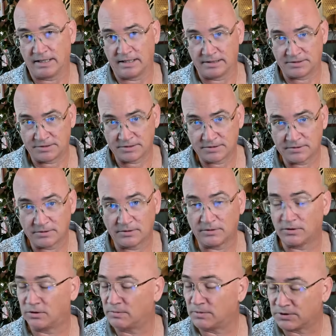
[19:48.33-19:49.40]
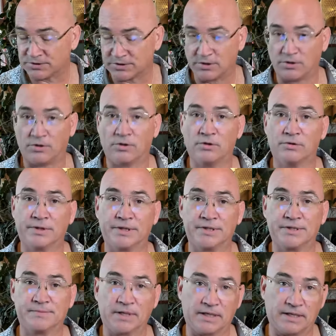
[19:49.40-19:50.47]
it's almost
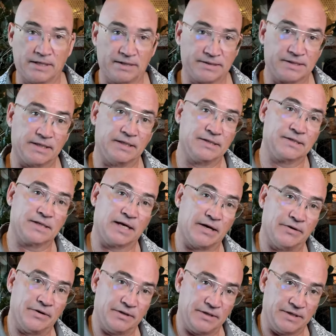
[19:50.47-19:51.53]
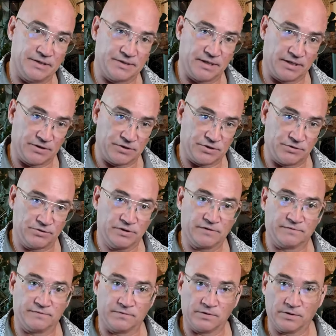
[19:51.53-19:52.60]
always because it is carrying these issues
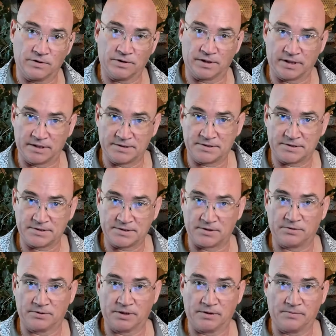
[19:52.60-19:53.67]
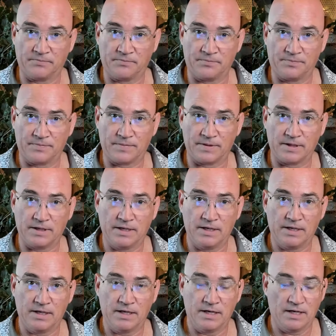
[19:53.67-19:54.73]
for its owner.
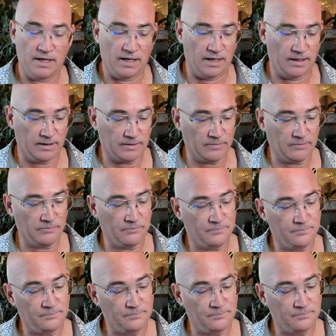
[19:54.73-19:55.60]
Um,